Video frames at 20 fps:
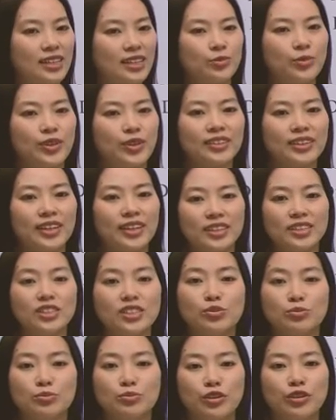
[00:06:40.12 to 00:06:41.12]
one is
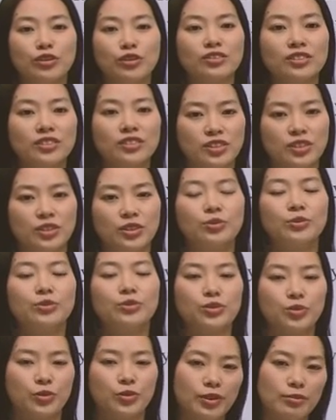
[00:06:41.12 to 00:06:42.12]
small seal
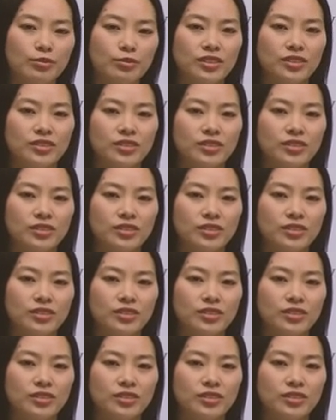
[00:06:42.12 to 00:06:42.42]
script,